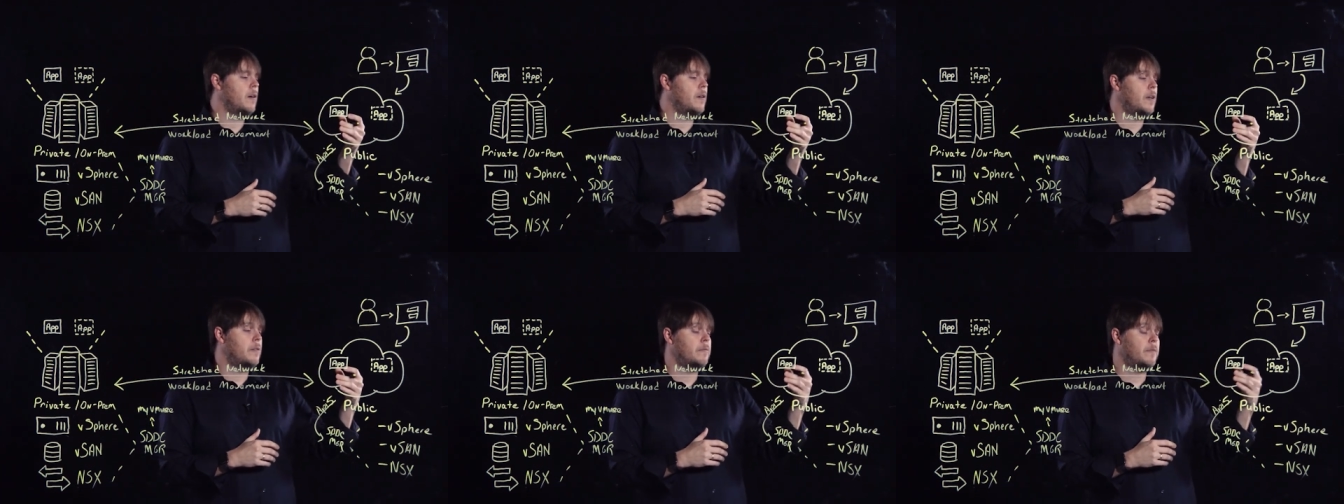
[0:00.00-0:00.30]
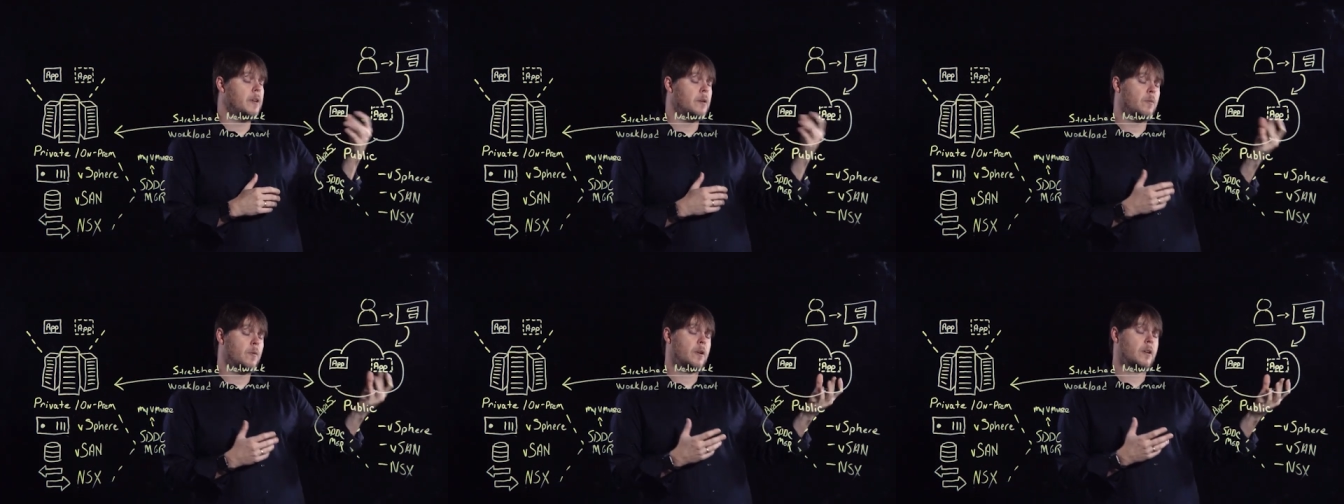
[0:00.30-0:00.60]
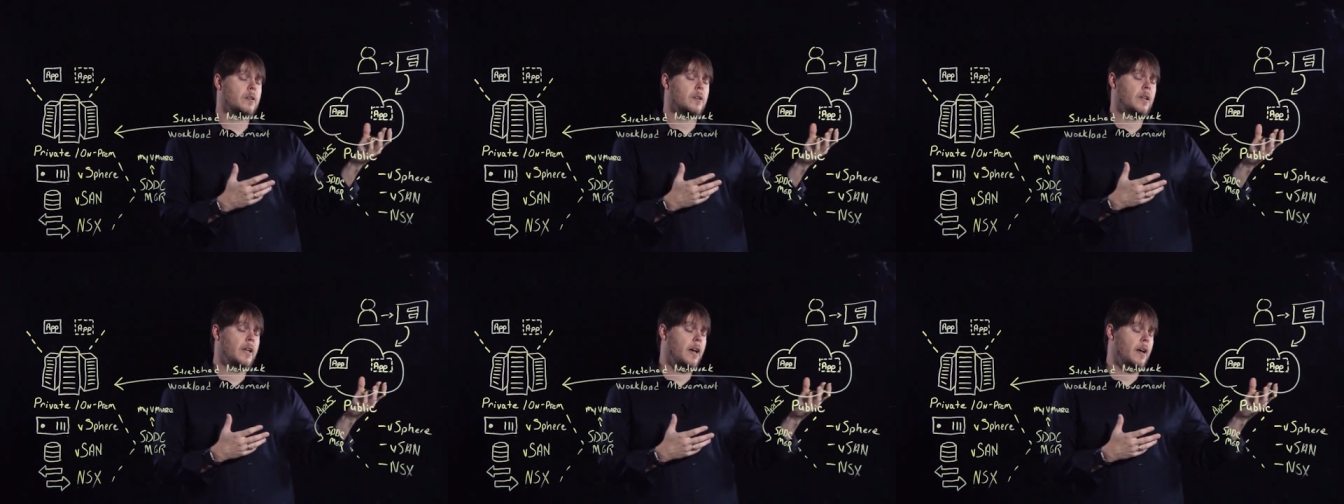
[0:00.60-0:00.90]
and
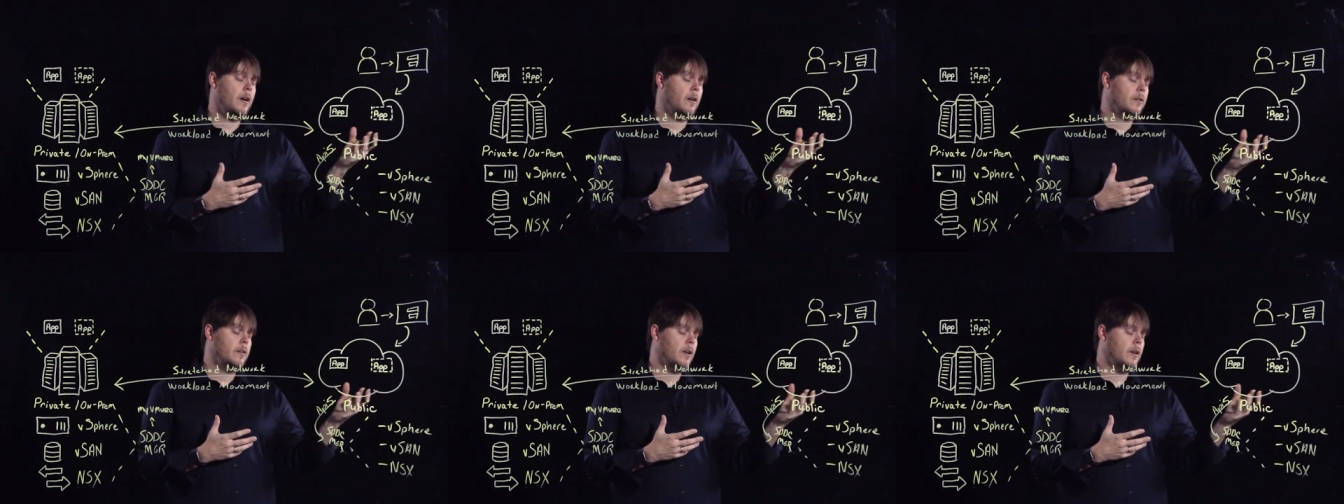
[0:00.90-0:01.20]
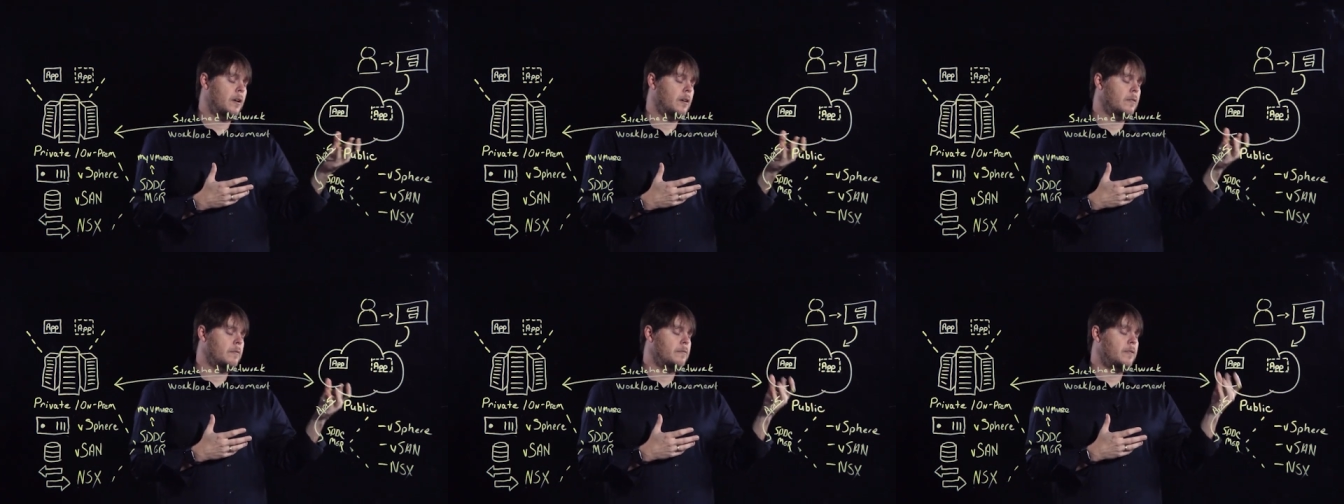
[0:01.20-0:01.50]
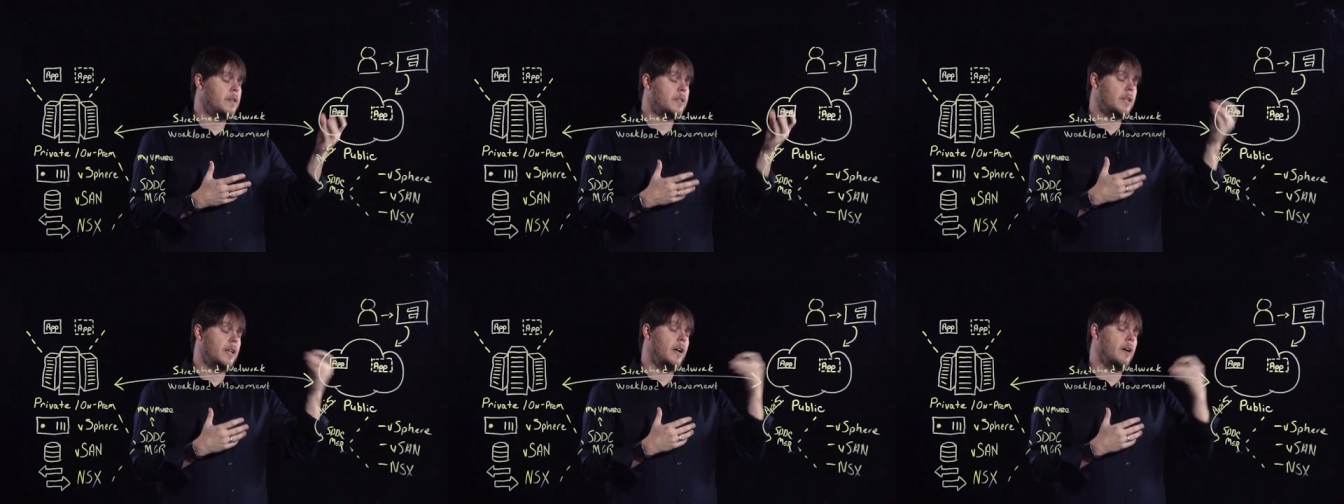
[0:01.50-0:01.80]
VMware Cloud,
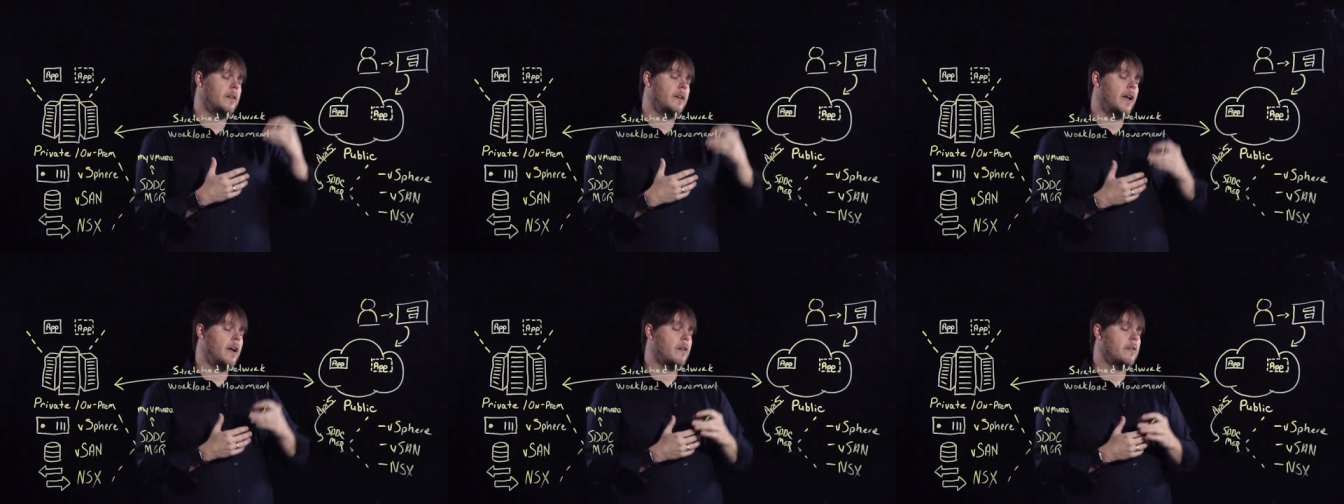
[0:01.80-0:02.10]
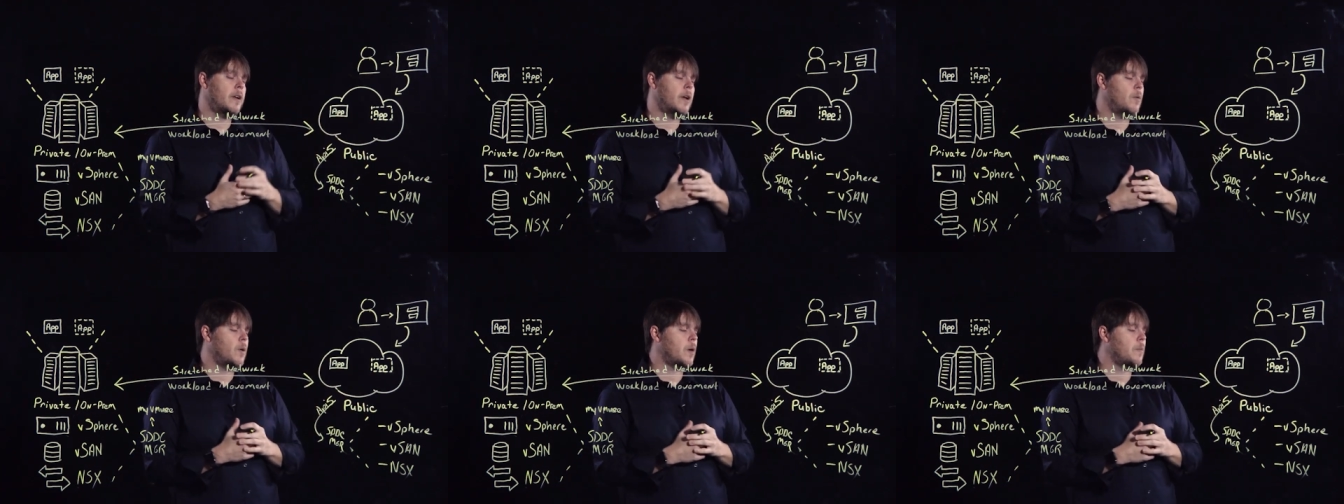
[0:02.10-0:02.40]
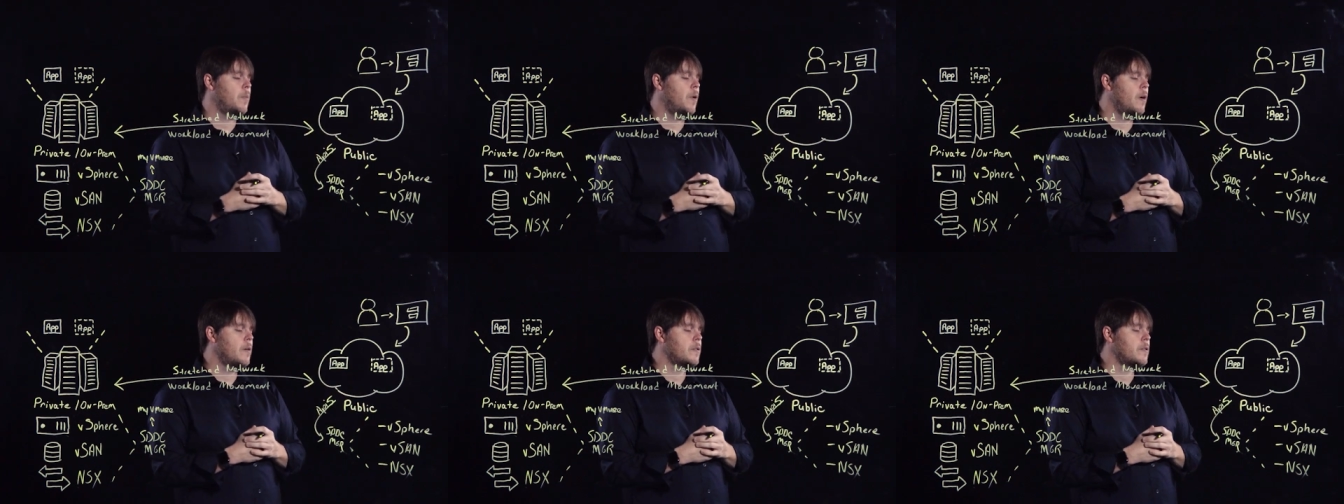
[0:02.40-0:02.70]
vCloud Air Network
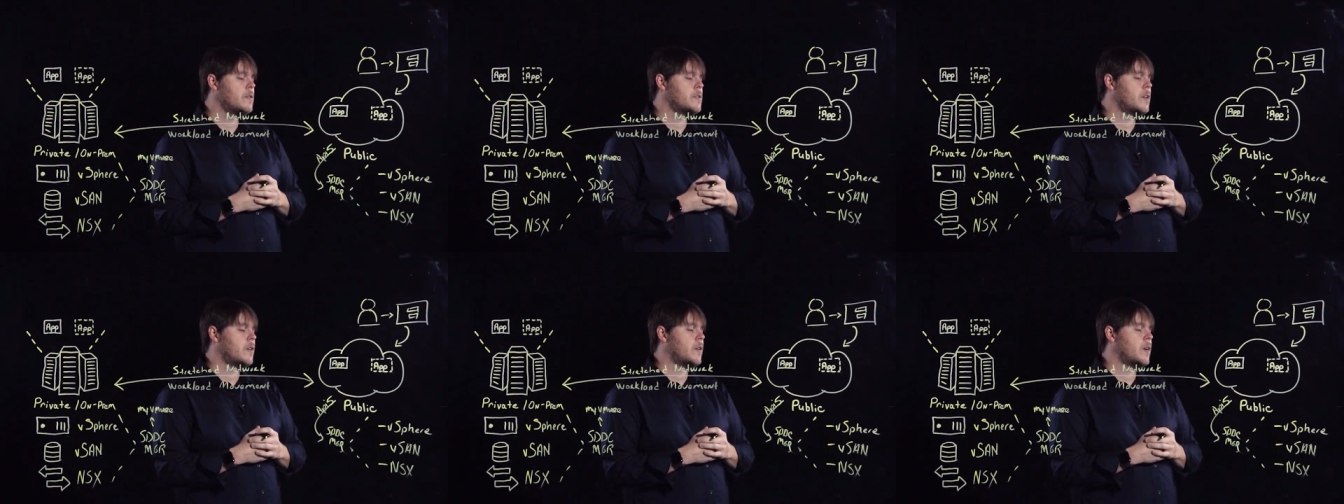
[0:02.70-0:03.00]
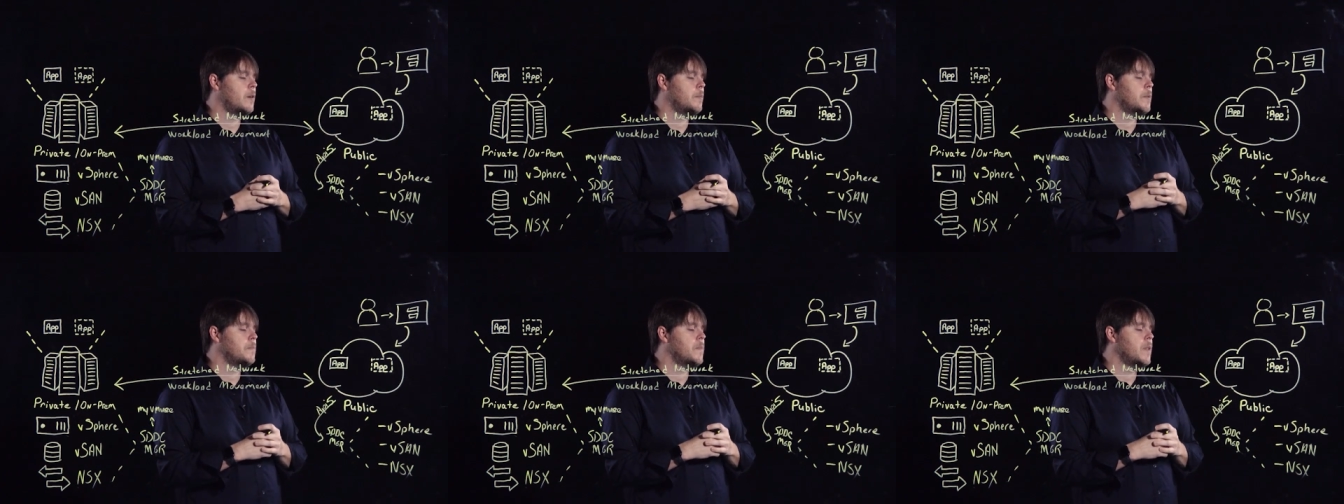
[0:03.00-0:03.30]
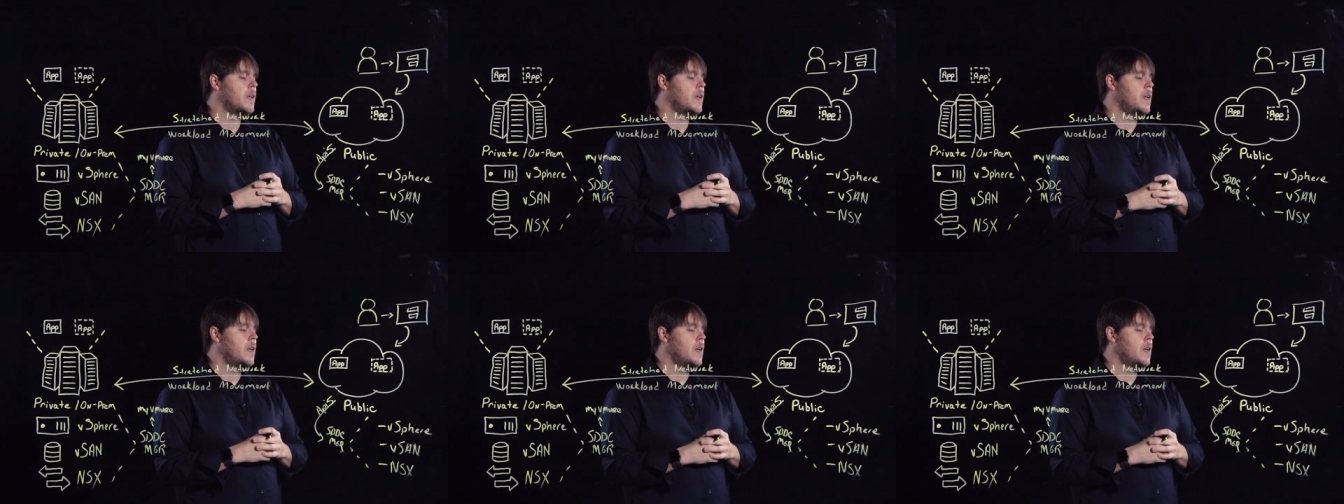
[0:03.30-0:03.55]
of partners that are coming.